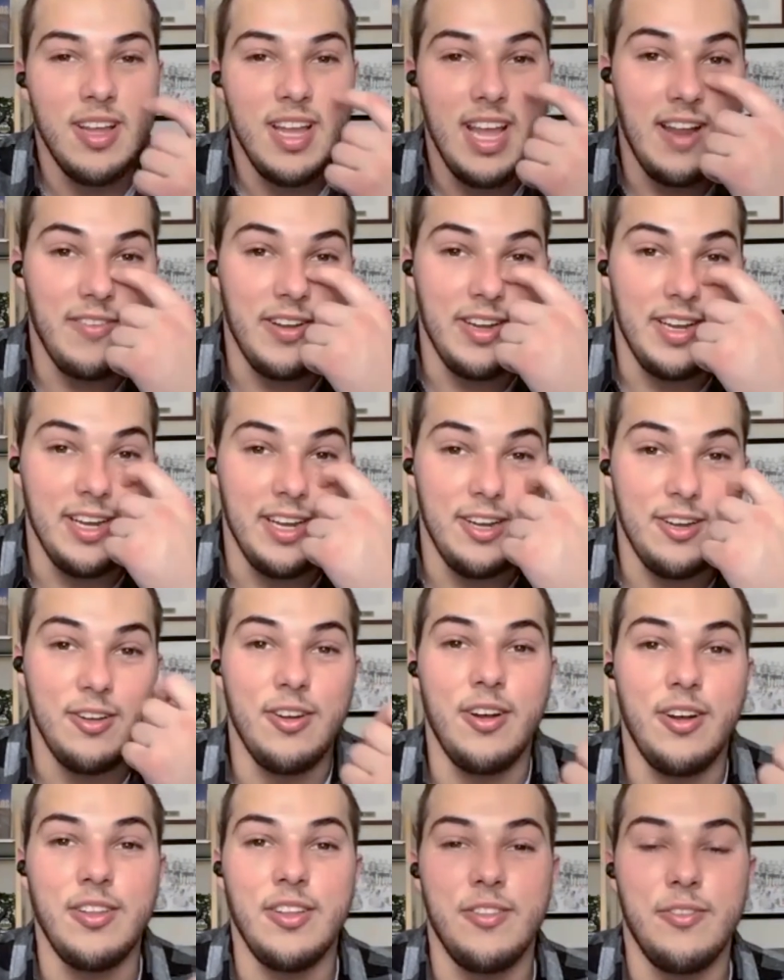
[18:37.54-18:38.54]
every year
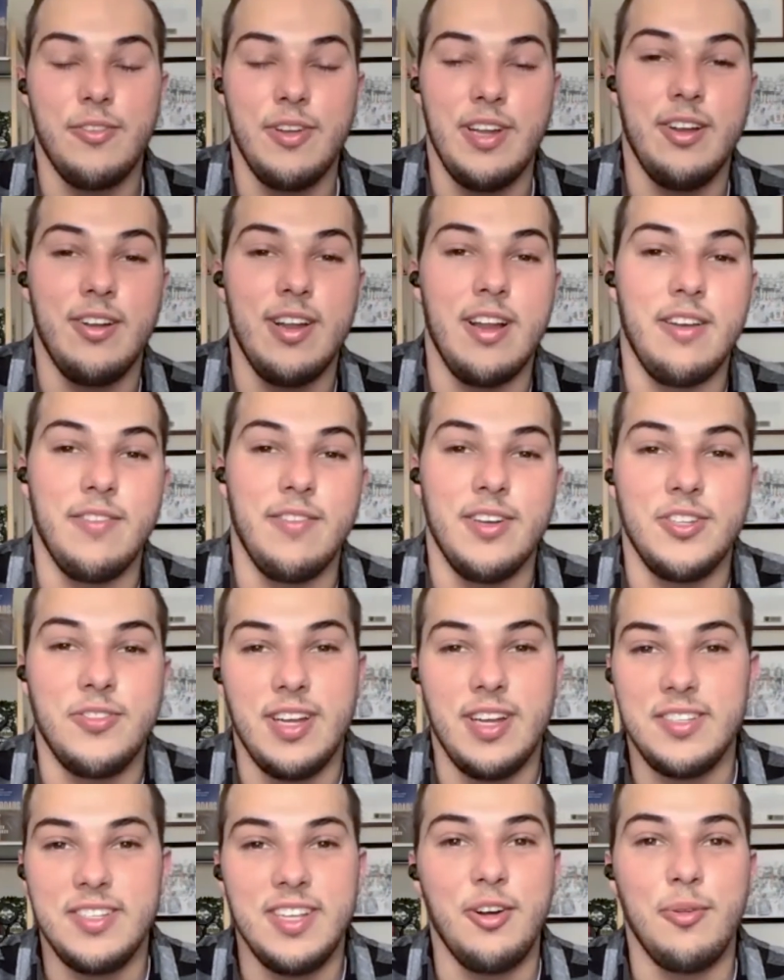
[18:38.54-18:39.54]
on the three year anniversary, I
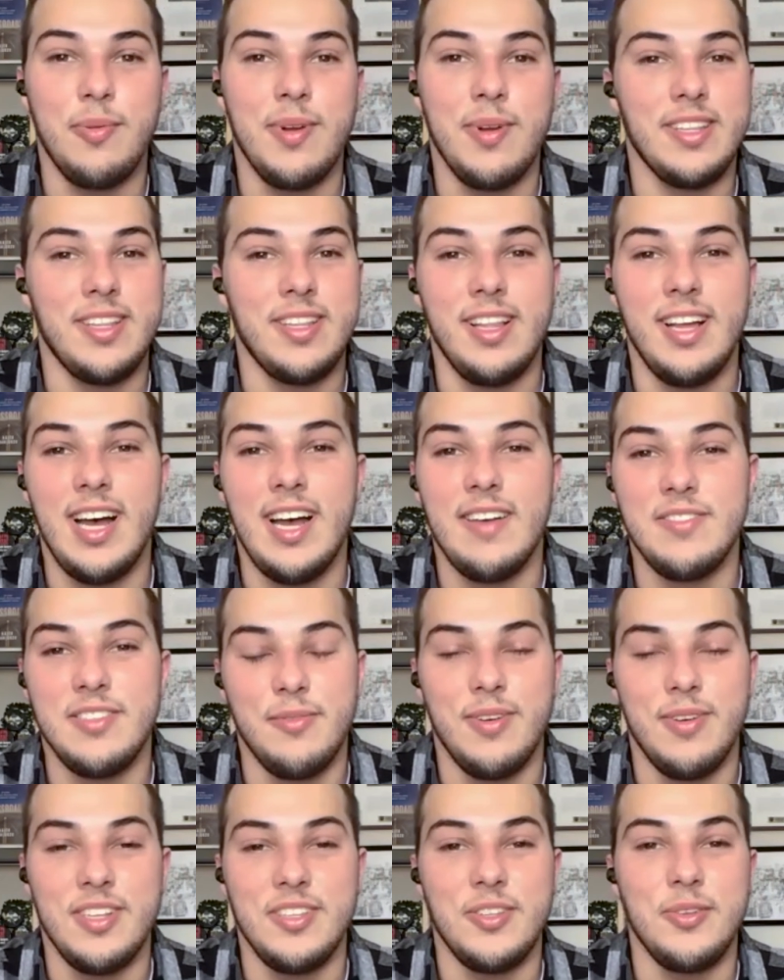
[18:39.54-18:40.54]
celebrate the lives, the
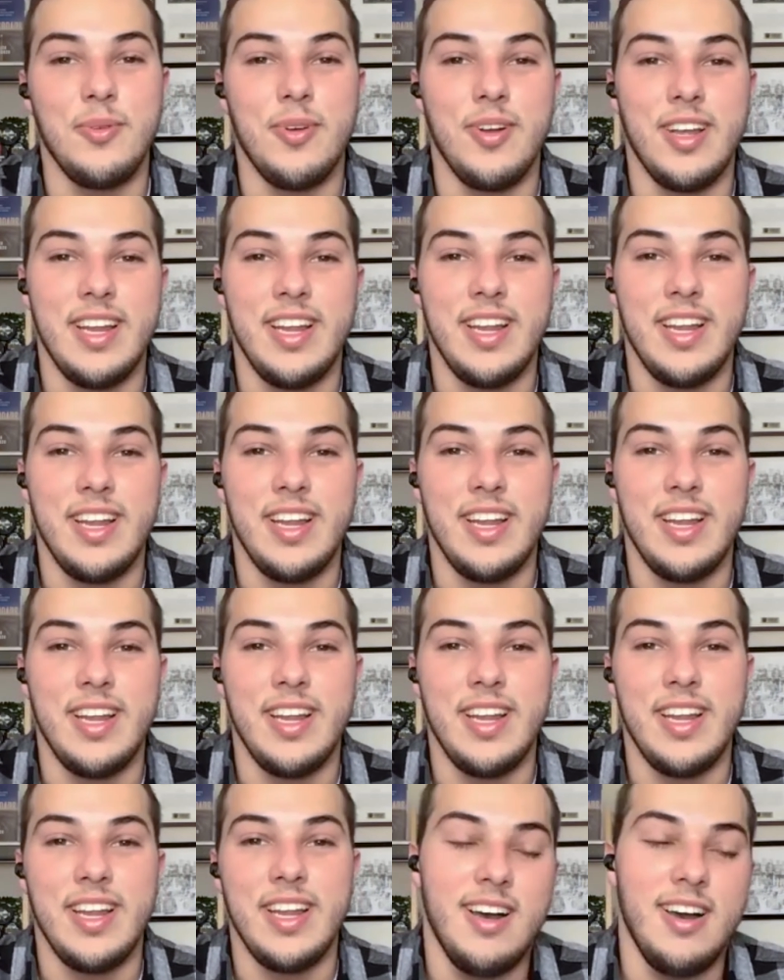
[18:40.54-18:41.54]
ones who aren't
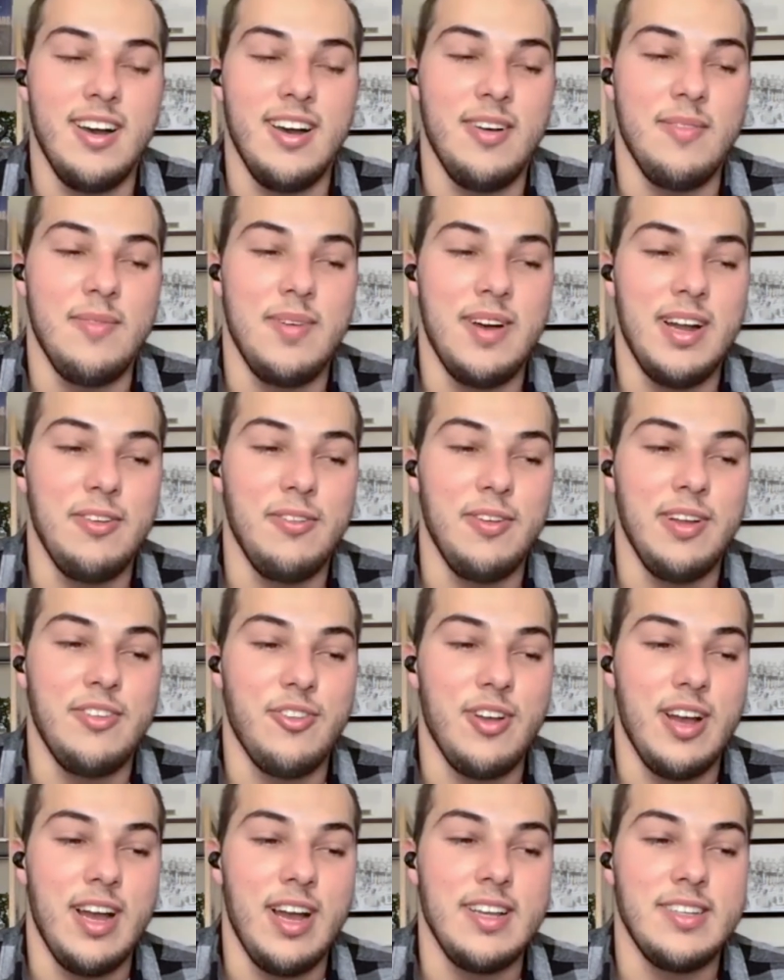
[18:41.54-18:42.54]
here. Um, I really
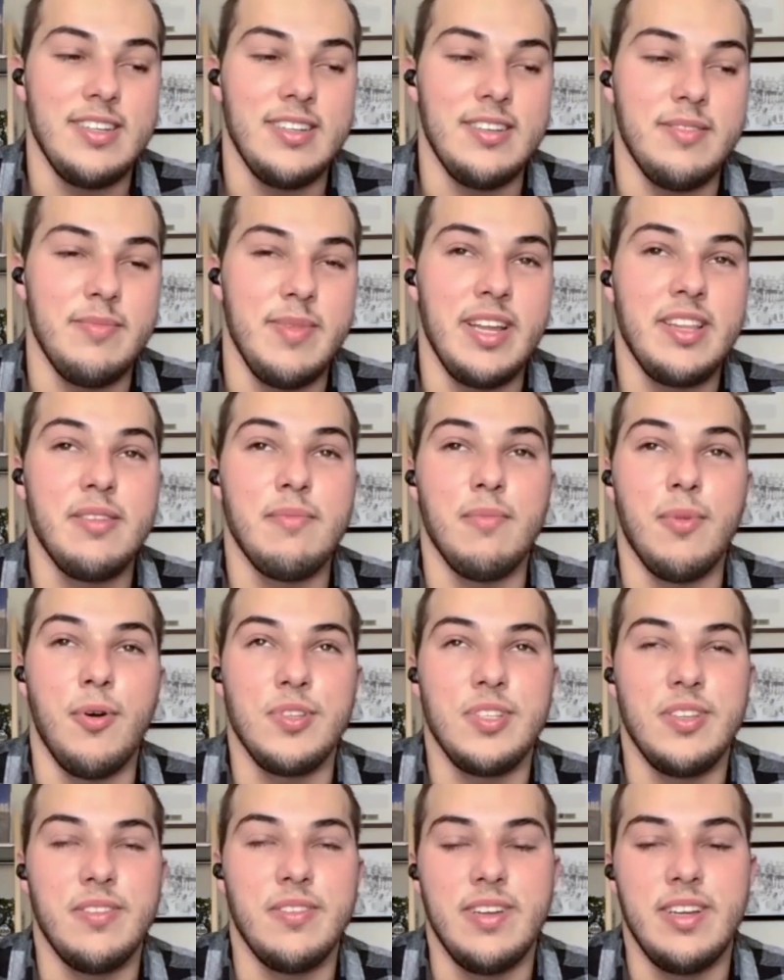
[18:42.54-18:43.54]
try to make the
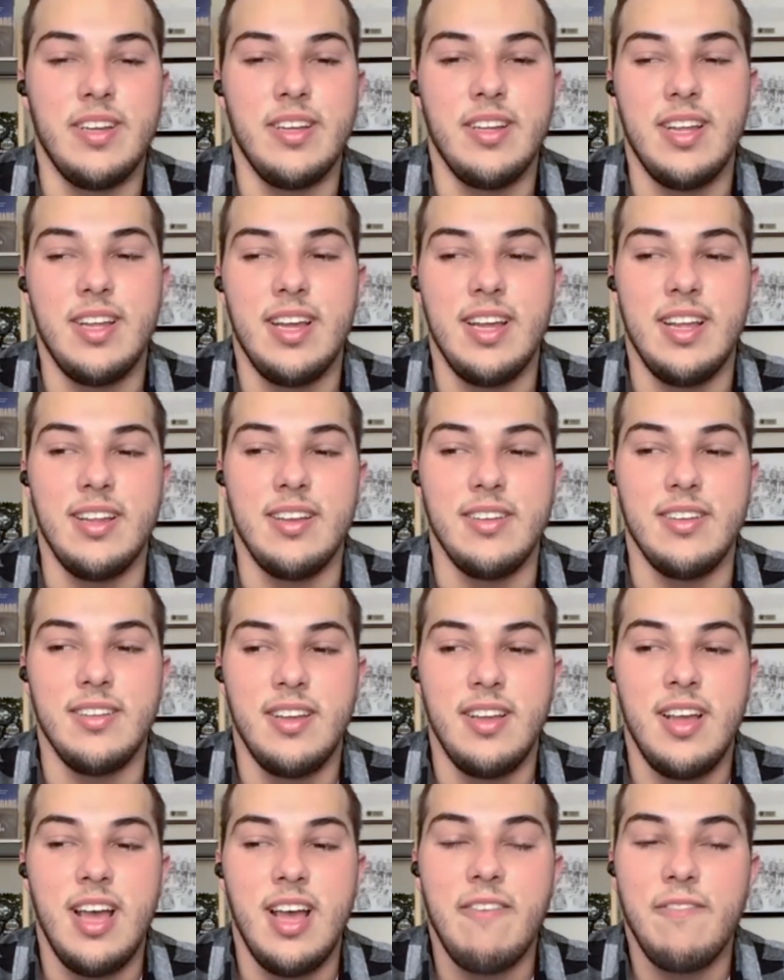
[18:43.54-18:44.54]
most of it and
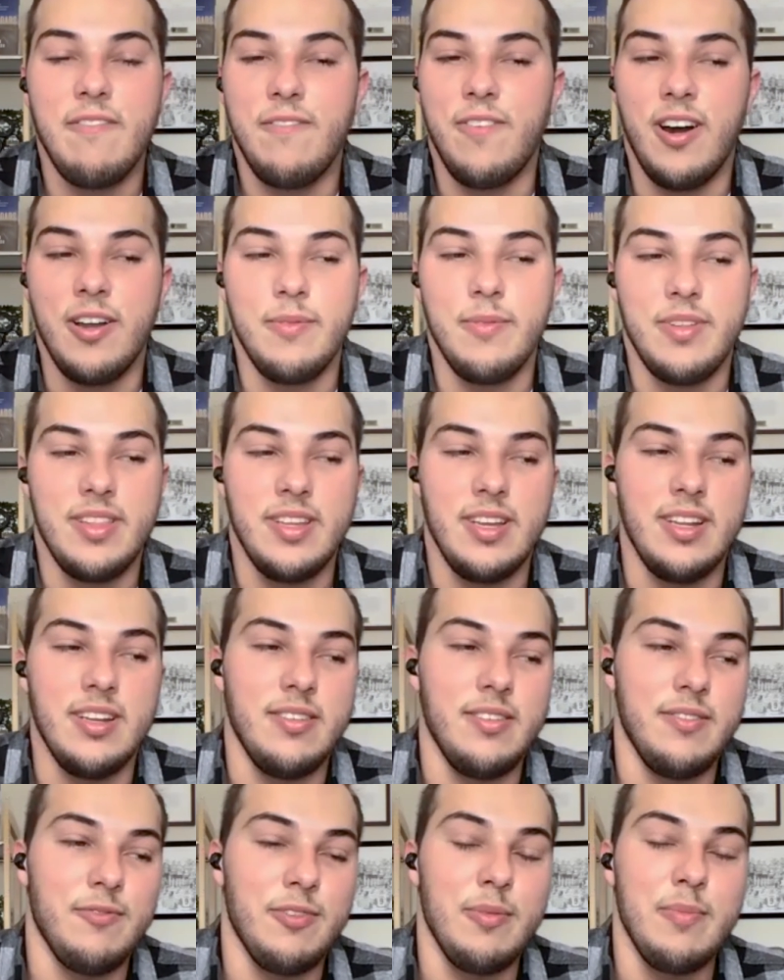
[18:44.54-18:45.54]
have fun with it
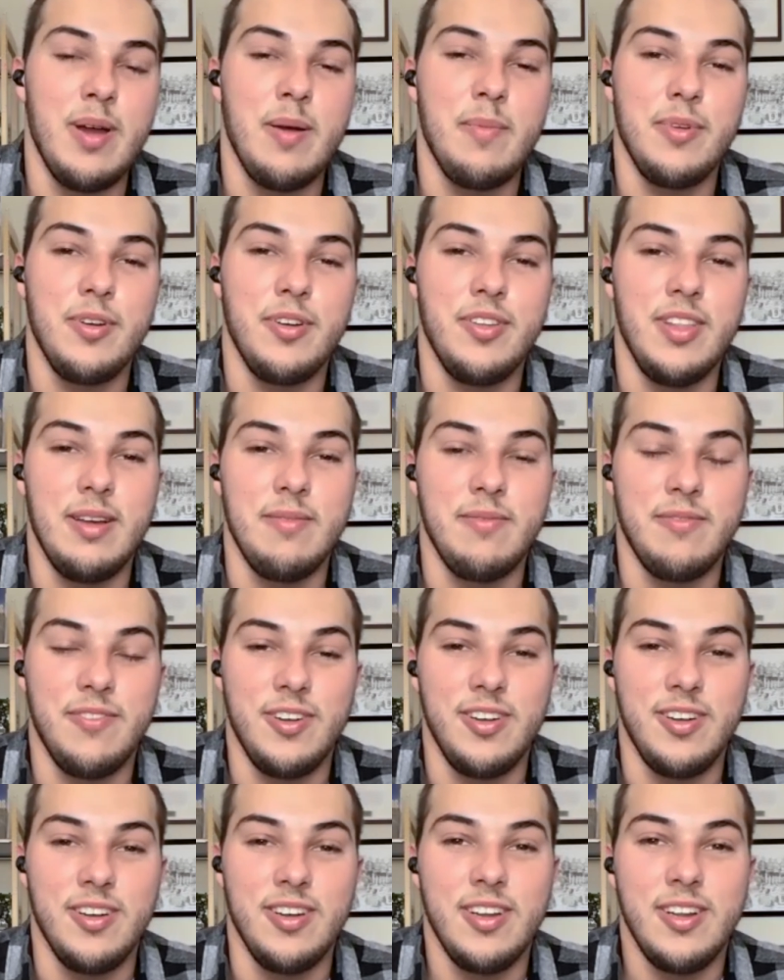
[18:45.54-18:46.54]
and remember them
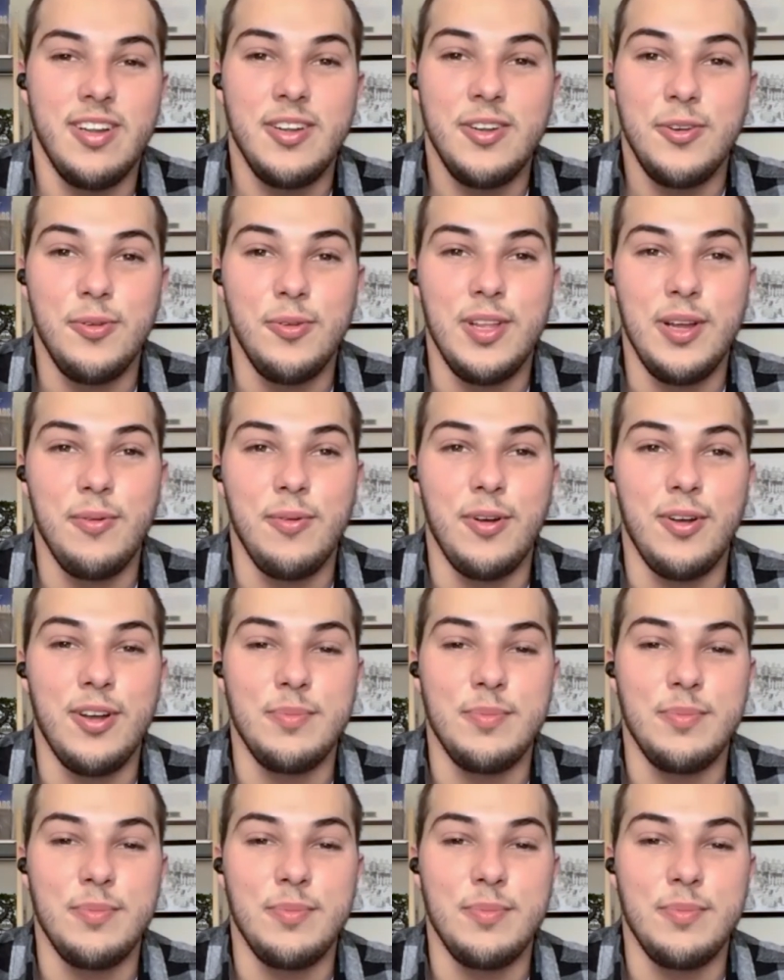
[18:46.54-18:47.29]
for who they were as